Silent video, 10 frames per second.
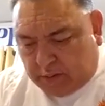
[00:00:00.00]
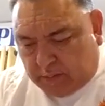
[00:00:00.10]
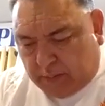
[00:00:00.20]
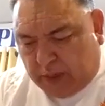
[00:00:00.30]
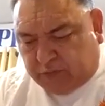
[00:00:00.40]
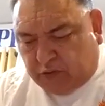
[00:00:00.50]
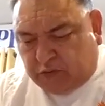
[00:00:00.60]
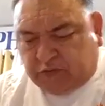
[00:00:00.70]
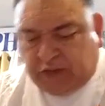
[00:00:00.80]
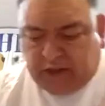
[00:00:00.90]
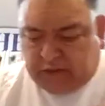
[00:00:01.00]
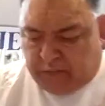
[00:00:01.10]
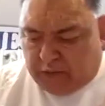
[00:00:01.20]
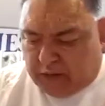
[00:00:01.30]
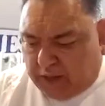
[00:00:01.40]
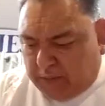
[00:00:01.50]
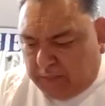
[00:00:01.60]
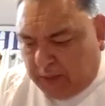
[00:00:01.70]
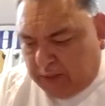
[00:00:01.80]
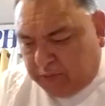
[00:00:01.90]
Matthew 6, forgive me,
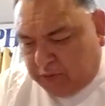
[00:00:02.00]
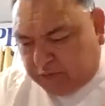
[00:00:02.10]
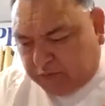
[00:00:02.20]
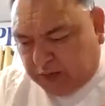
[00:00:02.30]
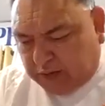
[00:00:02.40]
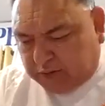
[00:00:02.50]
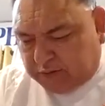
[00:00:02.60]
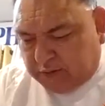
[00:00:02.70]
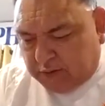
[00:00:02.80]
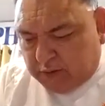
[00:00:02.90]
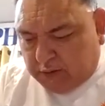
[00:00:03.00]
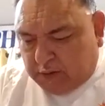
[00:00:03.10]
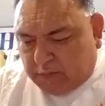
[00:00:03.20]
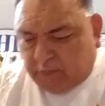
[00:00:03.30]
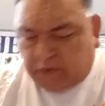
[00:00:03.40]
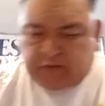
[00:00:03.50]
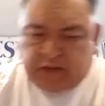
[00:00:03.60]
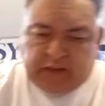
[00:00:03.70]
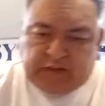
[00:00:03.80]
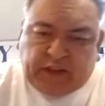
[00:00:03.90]
Matthew 6, verse
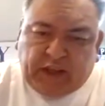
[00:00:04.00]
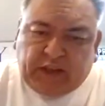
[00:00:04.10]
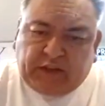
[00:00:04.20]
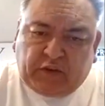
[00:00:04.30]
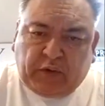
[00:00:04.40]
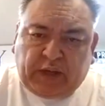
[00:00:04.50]
16 through